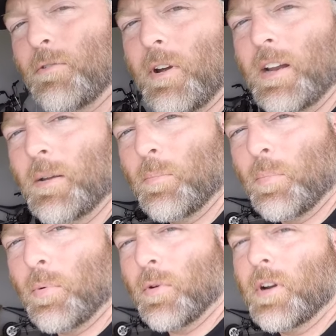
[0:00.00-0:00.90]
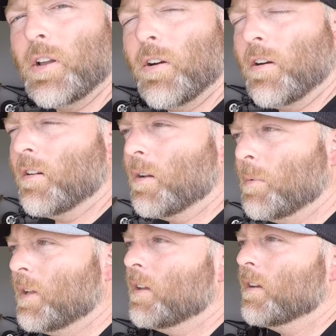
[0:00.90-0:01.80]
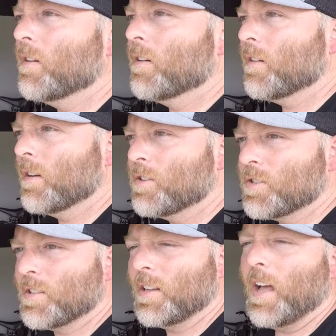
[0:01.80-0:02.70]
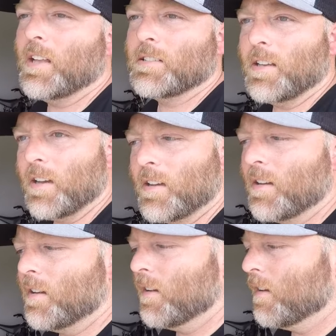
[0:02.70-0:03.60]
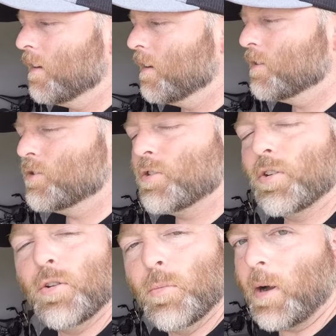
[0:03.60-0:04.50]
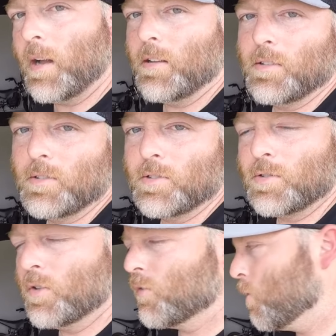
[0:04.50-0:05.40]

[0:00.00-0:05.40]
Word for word: raining pretty hard on me here in just the last like two miles. So of